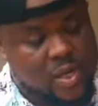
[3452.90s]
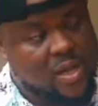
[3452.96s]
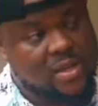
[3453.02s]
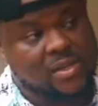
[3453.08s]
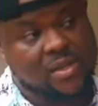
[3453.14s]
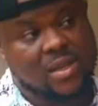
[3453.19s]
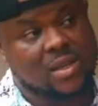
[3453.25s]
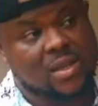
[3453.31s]

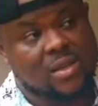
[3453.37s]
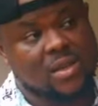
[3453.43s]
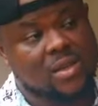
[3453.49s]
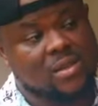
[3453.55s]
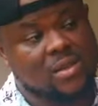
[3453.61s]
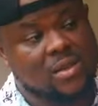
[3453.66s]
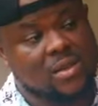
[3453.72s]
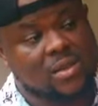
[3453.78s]
I
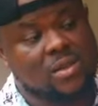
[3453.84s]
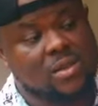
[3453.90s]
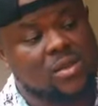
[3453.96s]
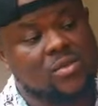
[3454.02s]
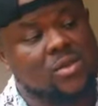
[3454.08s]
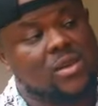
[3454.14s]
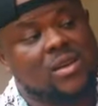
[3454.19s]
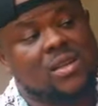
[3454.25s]
say something
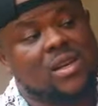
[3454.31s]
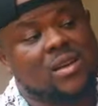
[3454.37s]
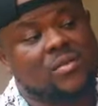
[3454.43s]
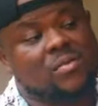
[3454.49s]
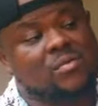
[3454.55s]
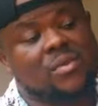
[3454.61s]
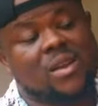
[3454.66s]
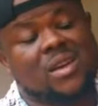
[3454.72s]
they worry.
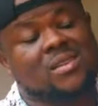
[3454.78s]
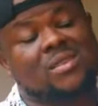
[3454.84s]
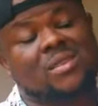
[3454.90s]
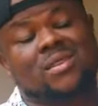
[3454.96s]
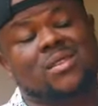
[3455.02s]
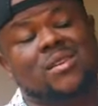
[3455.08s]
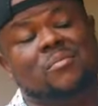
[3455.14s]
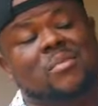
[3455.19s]
I feel like
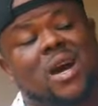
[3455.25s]
say they